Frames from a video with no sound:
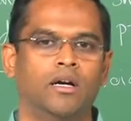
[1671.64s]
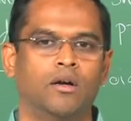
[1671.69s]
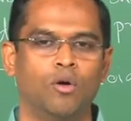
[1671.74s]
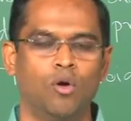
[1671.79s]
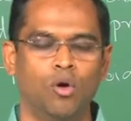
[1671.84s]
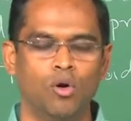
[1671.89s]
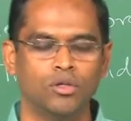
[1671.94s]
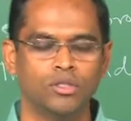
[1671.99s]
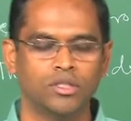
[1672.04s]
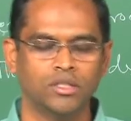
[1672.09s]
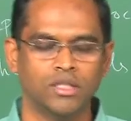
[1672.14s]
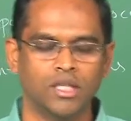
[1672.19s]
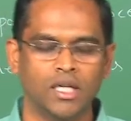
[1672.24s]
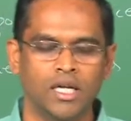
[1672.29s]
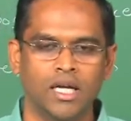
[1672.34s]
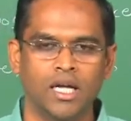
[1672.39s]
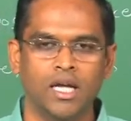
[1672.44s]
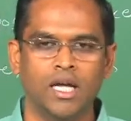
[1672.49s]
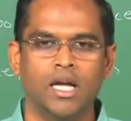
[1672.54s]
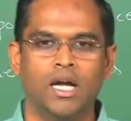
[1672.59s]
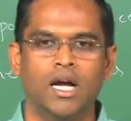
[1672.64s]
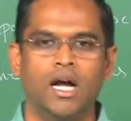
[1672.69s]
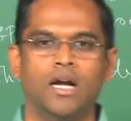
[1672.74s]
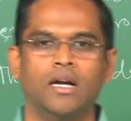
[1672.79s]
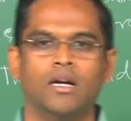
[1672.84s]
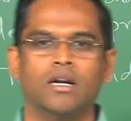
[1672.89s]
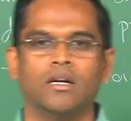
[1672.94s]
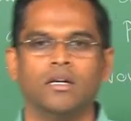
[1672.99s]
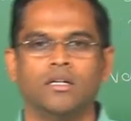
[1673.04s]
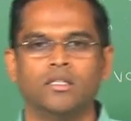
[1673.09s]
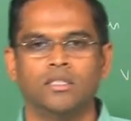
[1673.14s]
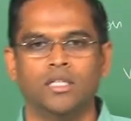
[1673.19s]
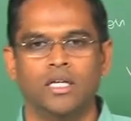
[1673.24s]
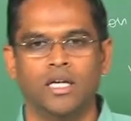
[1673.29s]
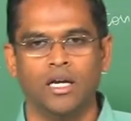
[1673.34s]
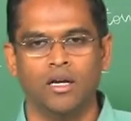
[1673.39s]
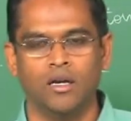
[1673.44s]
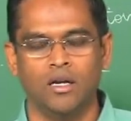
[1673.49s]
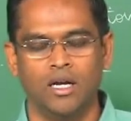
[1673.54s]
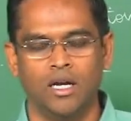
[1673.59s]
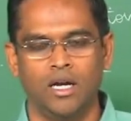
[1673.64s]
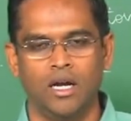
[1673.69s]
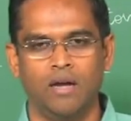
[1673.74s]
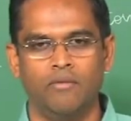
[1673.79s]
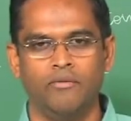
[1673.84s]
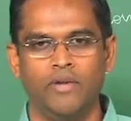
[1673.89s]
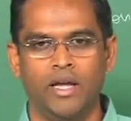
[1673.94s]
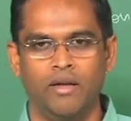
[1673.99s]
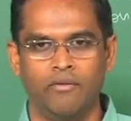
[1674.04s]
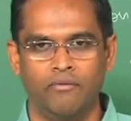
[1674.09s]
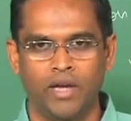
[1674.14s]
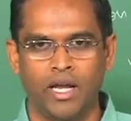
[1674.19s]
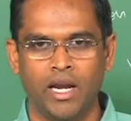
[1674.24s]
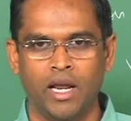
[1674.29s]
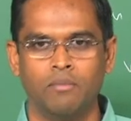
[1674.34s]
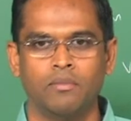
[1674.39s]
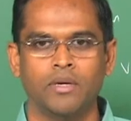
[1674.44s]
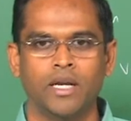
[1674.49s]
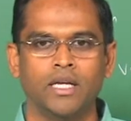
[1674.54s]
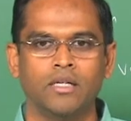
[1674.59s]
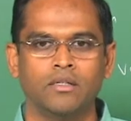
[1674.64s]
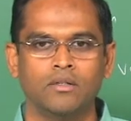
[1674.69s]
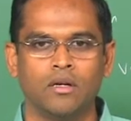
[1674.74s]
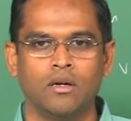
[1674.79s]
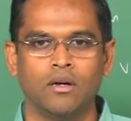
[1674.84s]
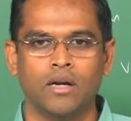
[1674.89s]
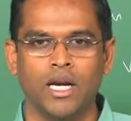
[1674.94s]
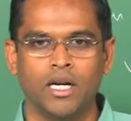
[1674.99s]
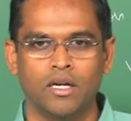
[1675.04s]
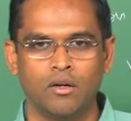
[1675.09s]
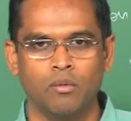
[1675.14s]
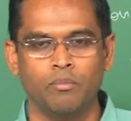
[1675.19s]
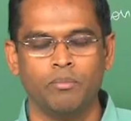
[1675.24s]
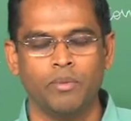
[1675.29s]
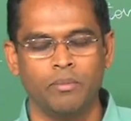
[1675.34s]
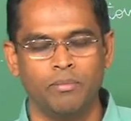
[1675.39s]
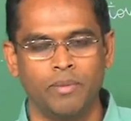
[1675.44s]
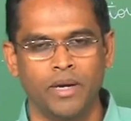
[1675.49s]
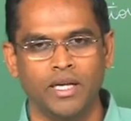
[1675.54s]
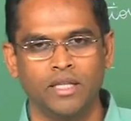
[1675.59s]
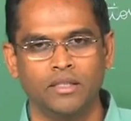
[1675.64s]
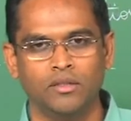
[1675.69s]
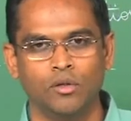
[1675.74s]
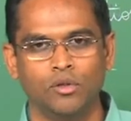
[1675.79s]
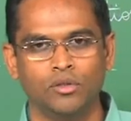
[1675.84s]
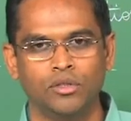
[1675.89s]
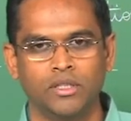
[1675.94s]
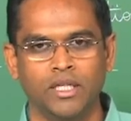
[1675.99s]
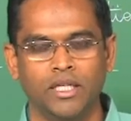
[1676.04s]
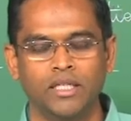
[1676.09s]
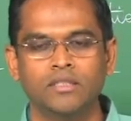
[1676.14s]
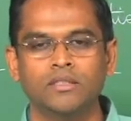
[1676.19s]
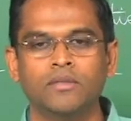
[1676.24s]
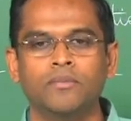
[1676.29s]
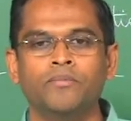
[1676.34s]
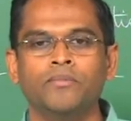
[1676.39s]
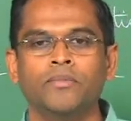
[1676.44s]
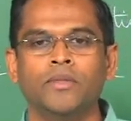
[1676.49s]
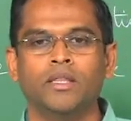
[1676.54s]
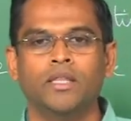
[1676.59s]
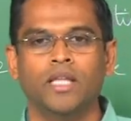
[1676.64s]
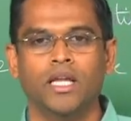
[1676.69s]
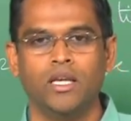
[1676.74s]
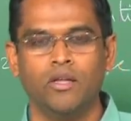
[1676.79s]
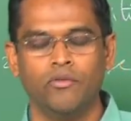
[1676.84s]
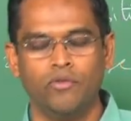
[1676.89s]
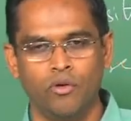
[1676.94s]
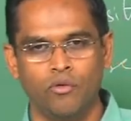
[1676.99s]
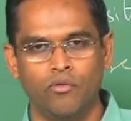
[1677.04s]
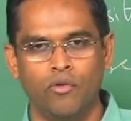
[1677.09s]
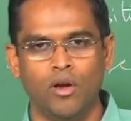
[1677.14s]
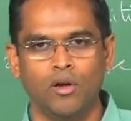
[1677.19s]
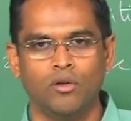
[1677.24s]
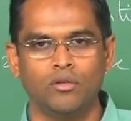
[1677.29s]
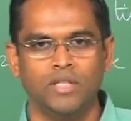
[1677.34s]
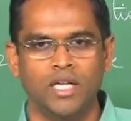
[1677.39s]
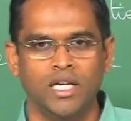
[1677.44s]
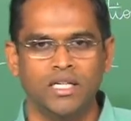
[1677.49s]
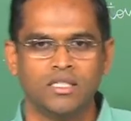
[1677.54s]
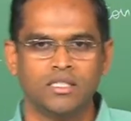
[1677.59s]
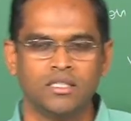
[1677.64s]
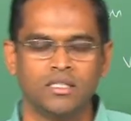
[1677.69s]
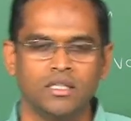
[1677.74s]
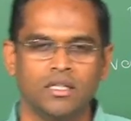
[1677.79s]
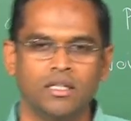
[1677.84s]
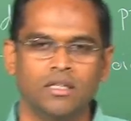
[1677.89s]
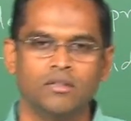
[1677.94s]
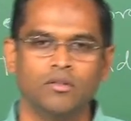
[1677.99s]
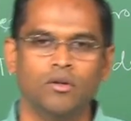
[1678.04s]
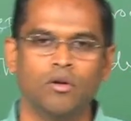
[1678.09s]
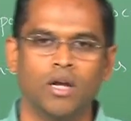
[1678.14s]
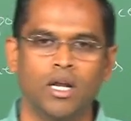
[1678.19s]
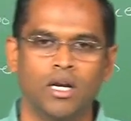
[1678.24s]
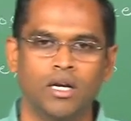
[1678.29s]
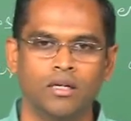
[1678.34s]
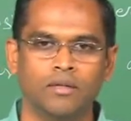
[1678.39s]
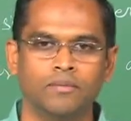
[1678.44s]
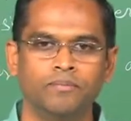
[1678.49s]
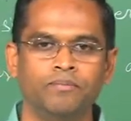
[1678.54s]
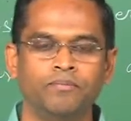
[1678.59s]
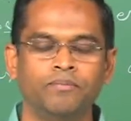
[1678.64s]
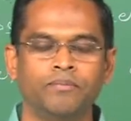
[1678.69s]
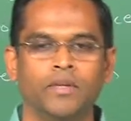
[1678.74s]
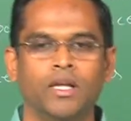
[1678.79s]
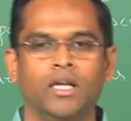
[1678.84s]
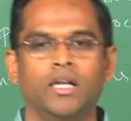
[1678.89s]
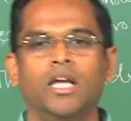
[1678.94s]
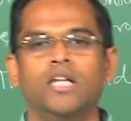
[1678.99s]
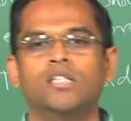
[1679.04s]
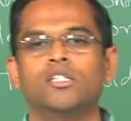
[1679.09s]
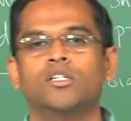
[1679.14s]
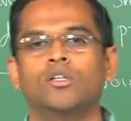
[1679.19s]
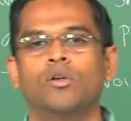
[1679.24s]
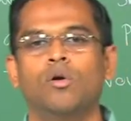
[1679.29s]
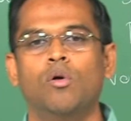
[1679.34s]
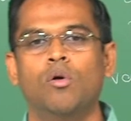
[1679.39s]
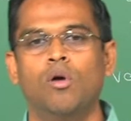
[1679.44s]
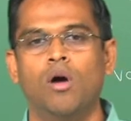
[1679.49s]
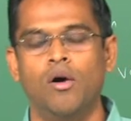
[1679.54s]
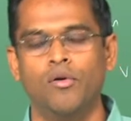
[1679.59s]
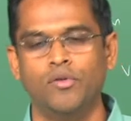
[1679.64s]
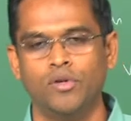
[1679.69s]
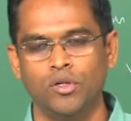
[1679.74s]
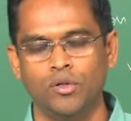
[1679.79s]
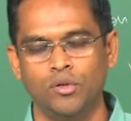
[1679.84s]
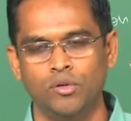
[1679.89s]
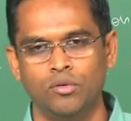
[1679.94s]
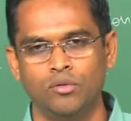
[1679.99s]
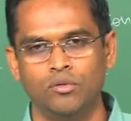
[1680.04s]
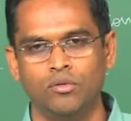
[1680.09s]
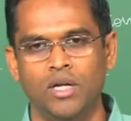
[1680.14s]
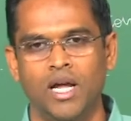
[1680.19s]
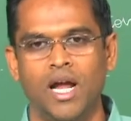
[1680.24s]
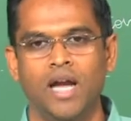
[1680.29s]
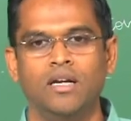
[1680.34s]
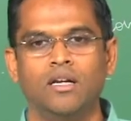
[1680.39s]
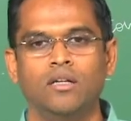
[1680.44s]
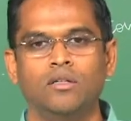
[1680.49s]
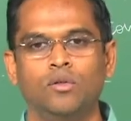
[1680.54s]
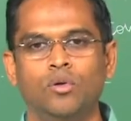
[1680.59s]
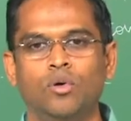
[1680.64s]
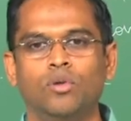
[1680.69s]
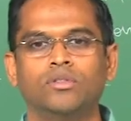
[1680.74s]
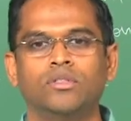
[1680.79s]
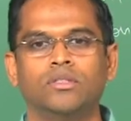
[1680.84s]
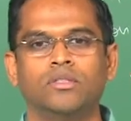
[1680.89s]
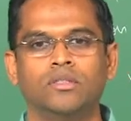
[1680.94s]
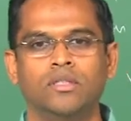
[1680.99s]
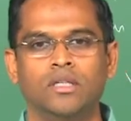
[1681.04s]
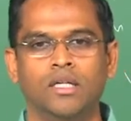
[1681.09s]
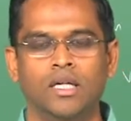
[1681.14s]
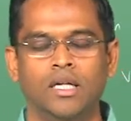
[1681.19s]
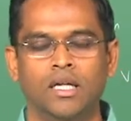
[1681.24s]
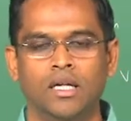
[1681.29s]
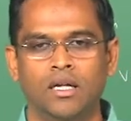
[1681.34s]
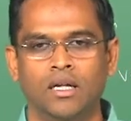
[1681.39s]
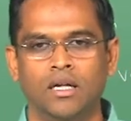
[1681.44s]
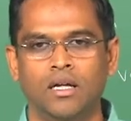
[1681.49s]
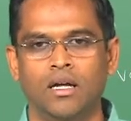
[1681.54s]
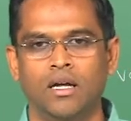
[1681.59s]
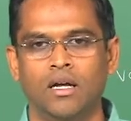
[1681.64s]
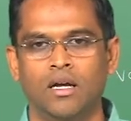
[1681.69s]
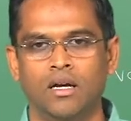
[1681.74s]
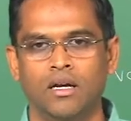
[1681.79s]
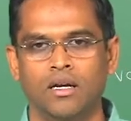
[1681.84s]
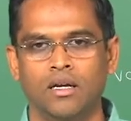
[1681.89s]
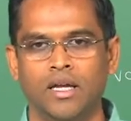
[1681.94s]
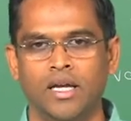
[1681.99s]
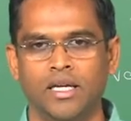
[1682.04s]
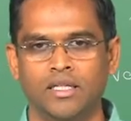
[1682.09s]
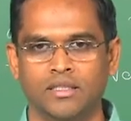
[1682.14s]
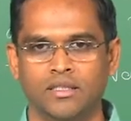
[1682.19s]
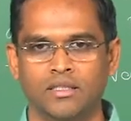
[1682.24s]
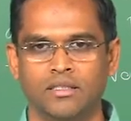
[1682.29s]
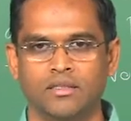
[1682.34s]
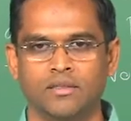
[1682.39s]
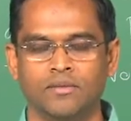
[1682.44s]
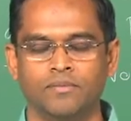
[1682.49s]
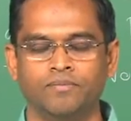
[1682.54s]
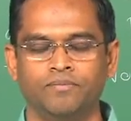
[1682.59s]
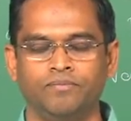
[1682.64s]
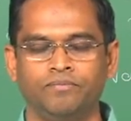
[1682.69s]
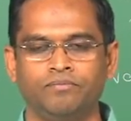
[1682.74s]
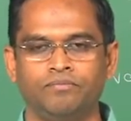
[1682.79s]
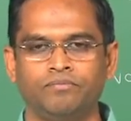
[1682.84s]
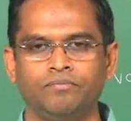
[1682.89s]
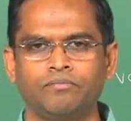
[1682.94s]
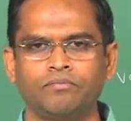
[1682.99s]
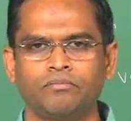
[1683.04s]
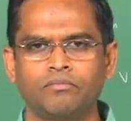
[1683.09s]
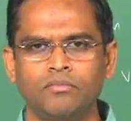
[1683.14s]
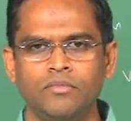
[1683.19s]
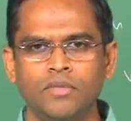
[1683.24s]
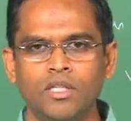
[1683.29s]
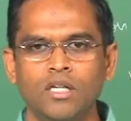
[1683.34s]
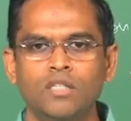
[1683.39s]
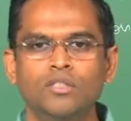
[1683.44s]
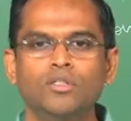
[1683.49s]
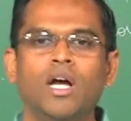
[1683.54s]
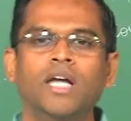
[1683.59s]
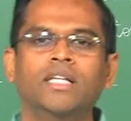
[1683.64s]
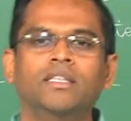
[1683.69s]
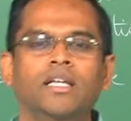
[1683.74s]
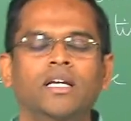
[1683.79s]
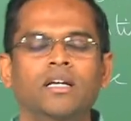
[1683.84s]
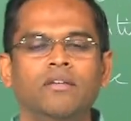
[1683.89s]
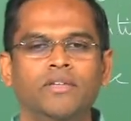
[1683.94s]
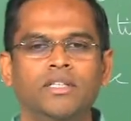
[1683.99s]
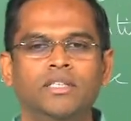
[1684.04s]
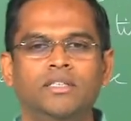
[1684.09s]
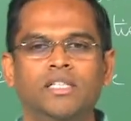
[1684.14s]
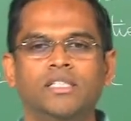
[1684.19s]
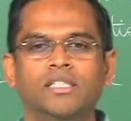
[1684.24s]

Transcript: course, and where I am right now preparing those things. Then if you follow that, you can get to know how to handle those cases. So, I think with